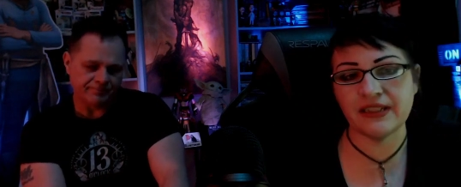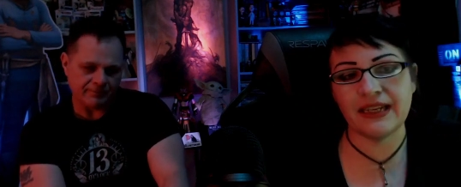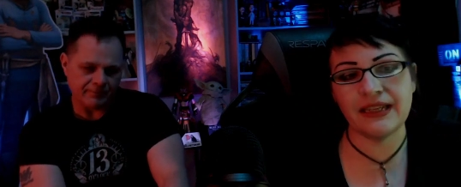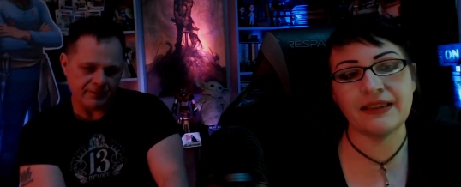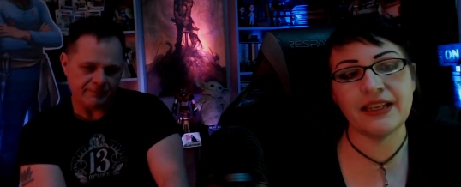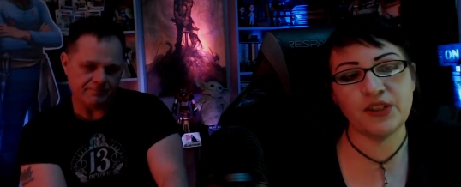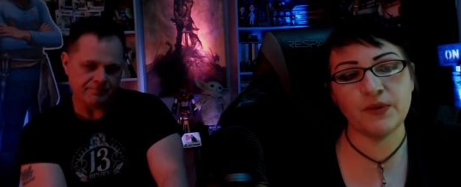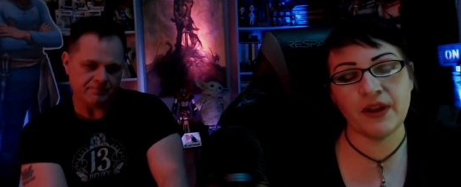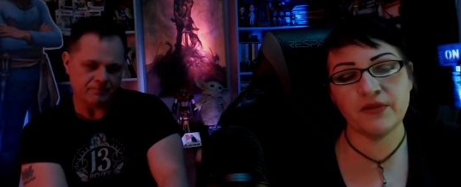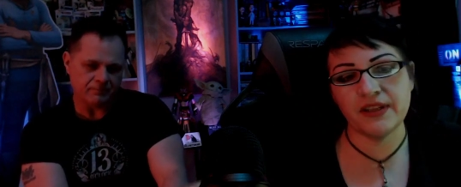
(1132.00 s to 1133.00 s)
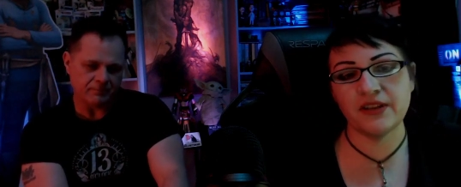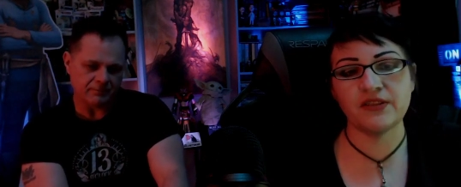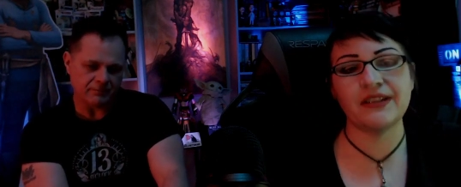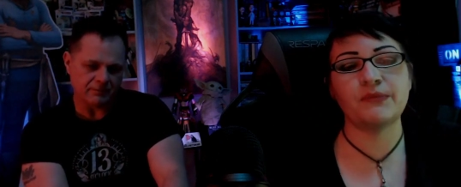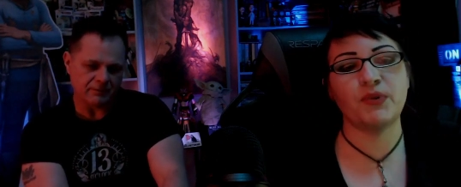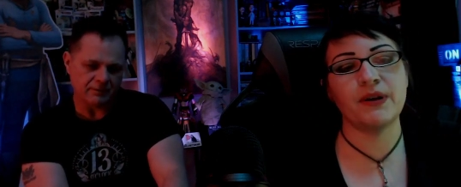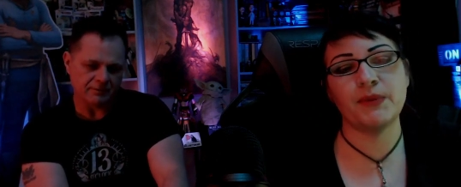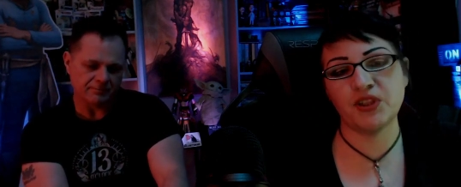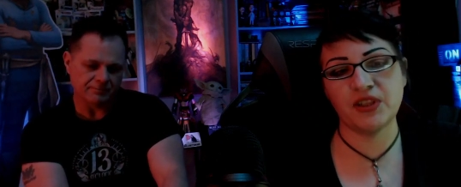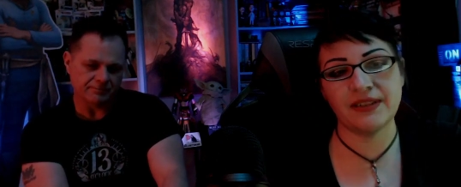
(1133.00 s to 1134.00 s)
Speaker 1: scene they do another dinner scene pretty
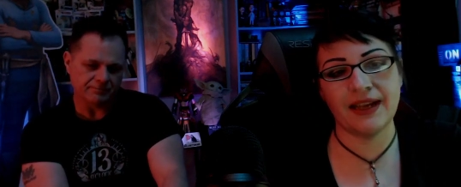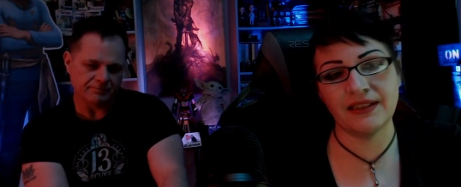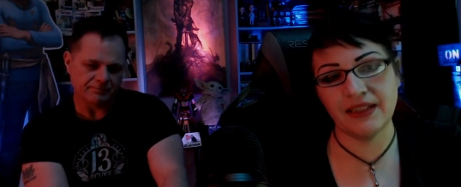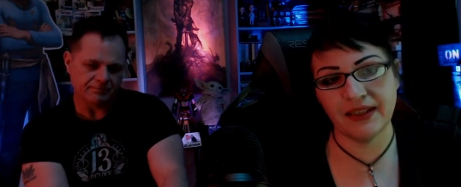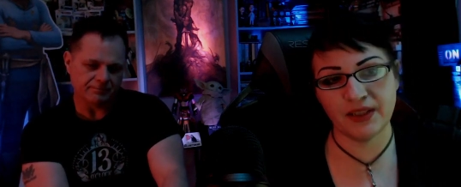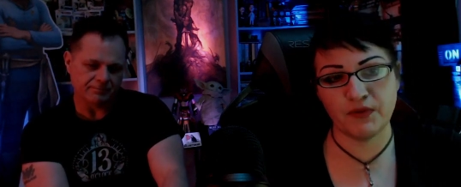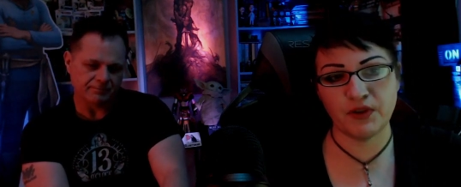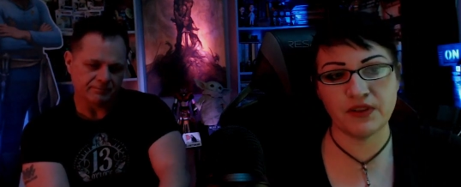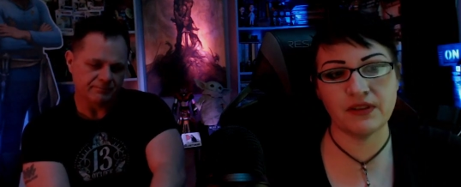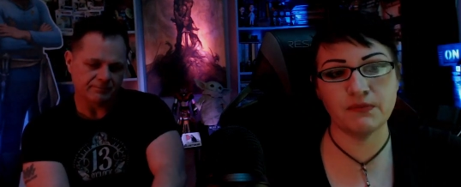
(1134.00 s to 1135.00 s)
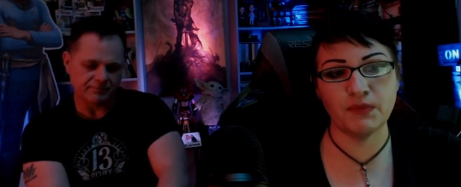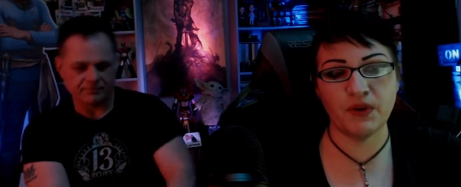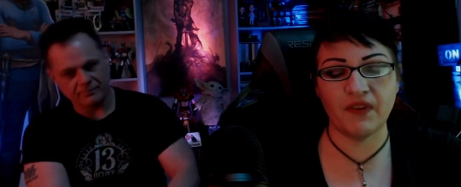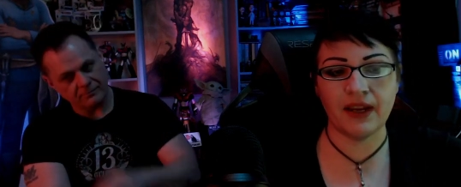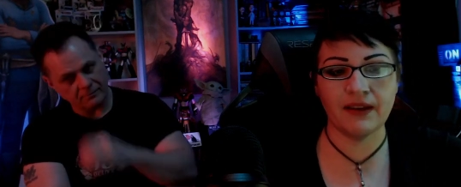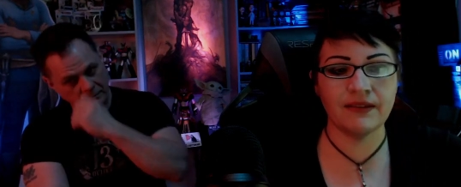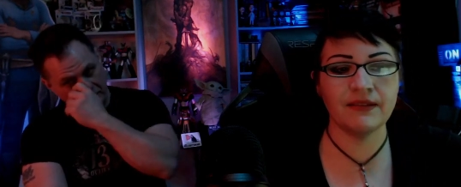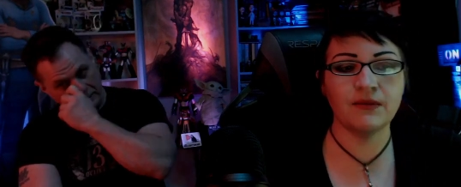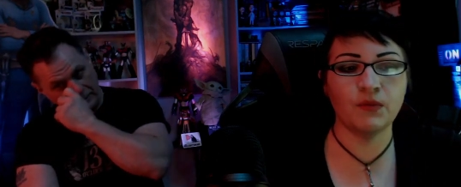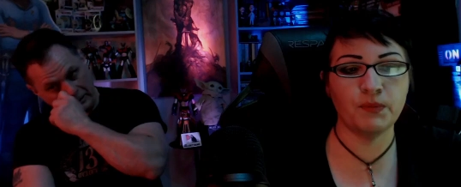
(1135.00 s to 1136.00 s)
much exactly like the first movie
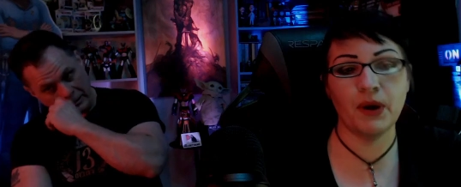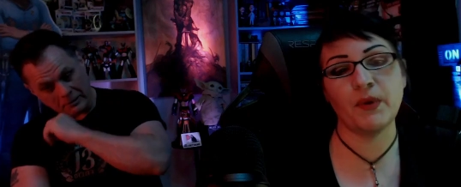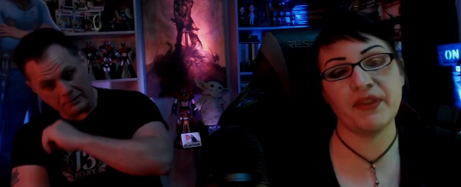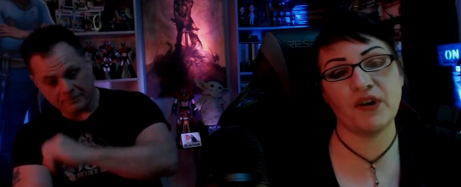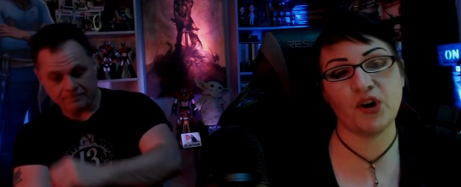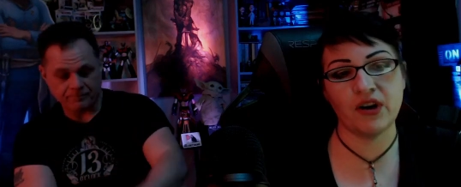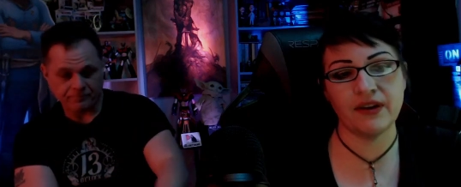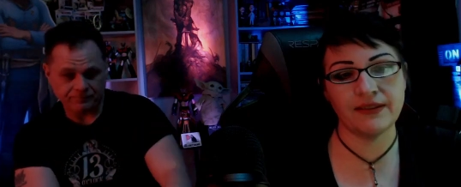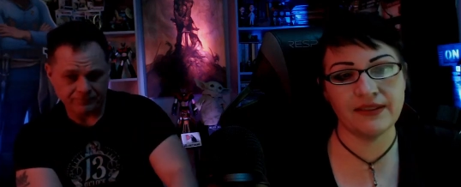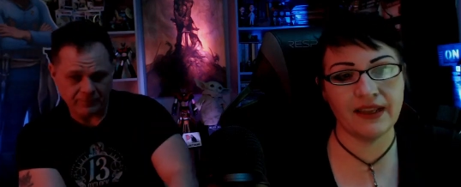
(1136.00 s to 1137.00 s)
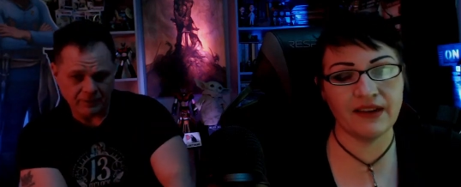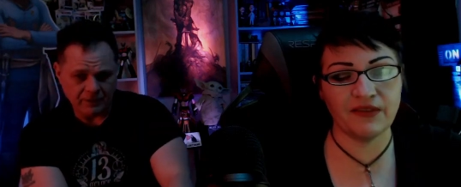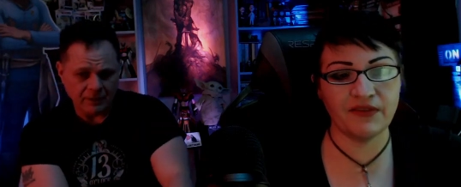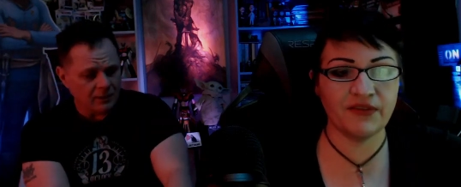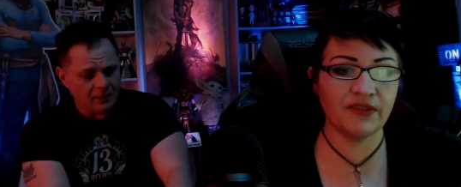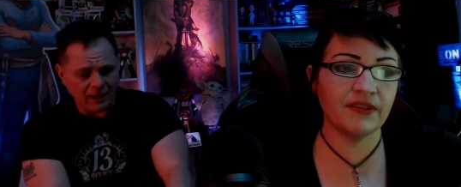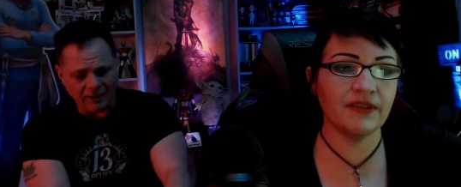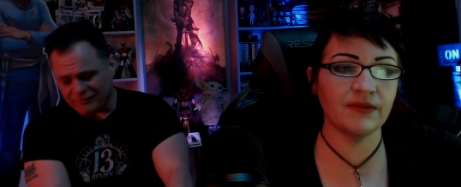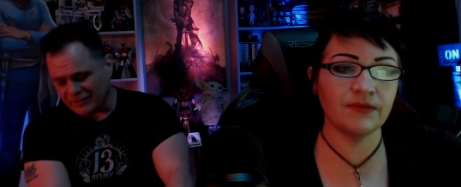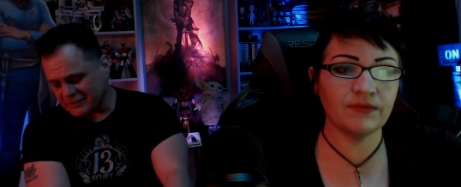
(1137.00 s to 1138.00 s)
yeah. but with her instead of.
Speaker 2: I
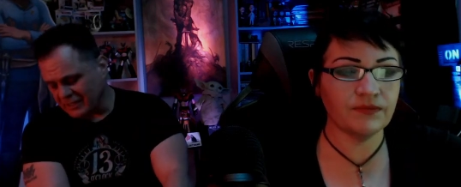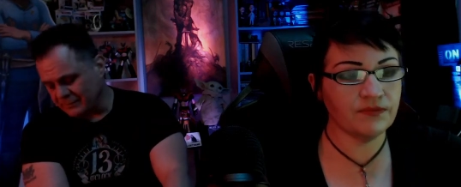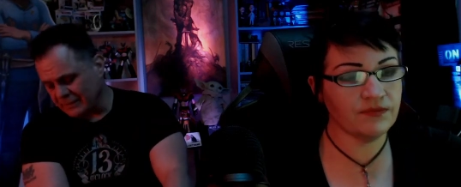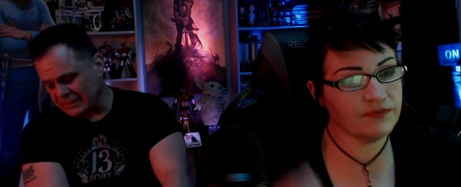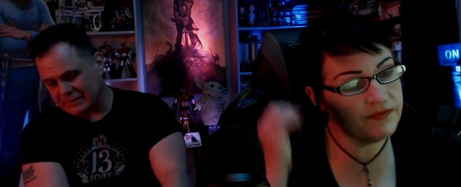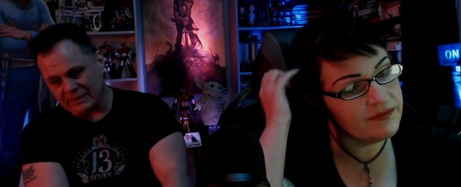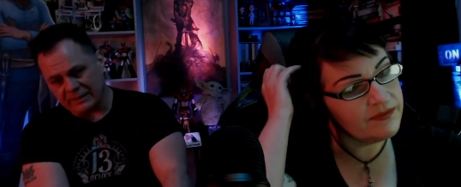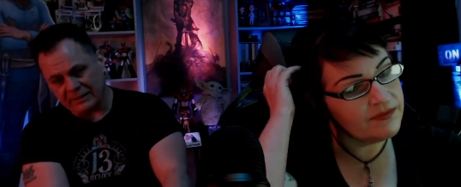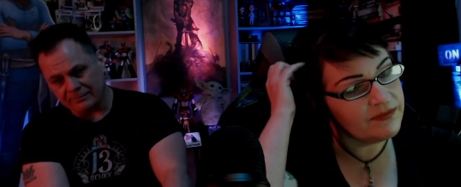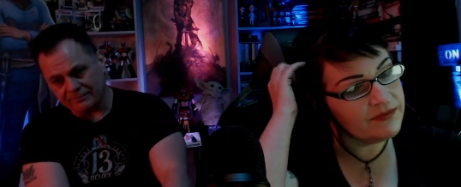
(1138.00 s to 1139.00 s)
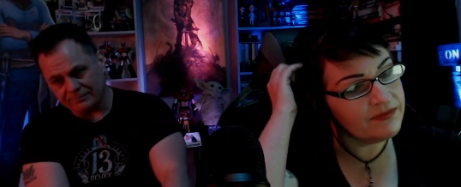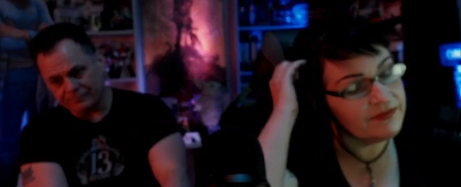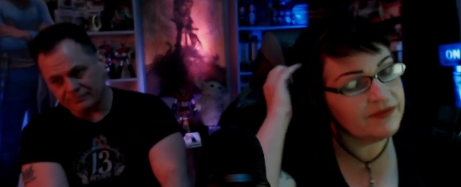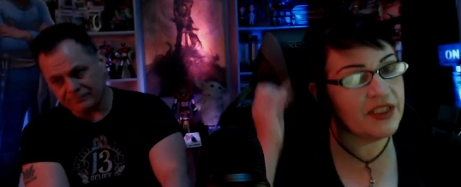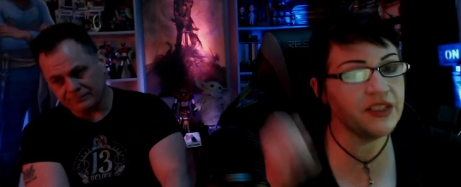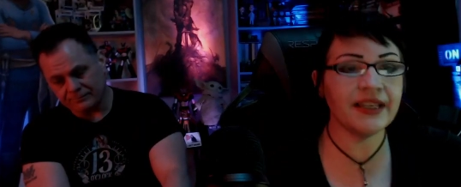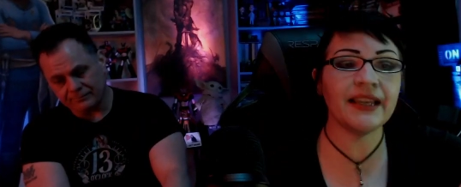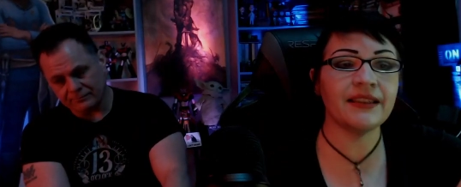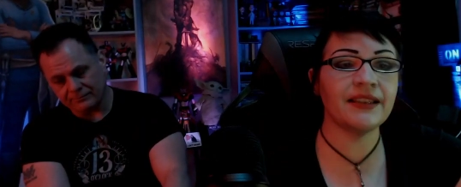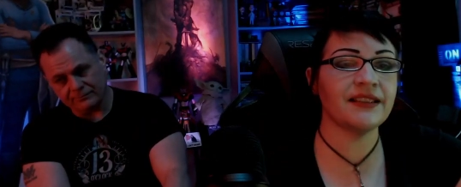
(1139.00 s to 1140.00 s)
fucked up not seeing it.
Speaker 1: You
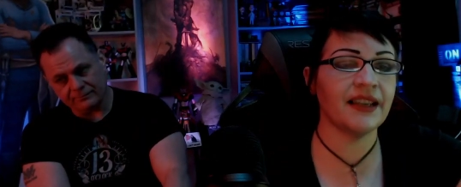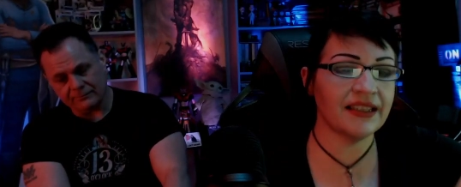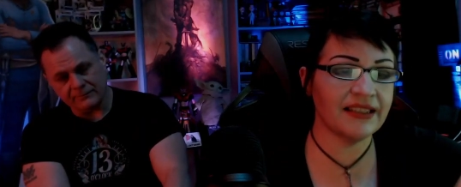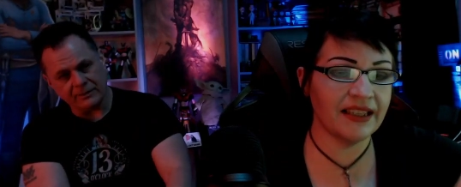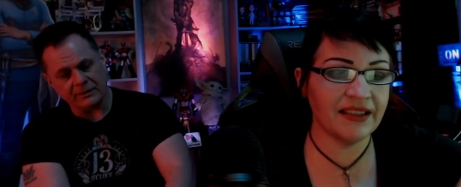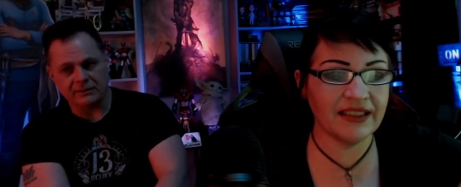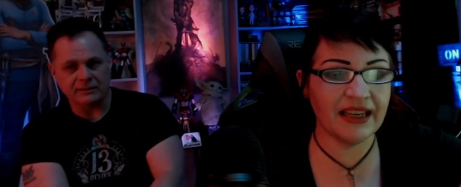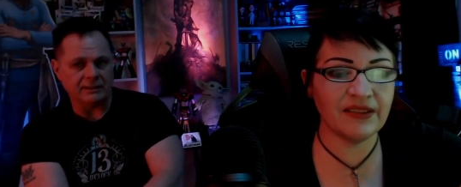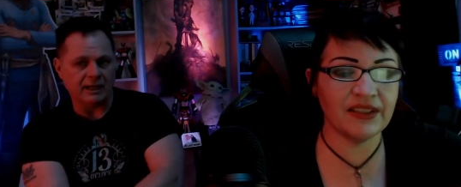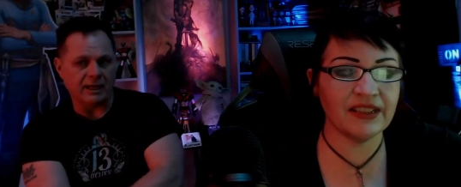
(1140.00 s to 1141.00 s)
did. This, like I said, yeah. this sounds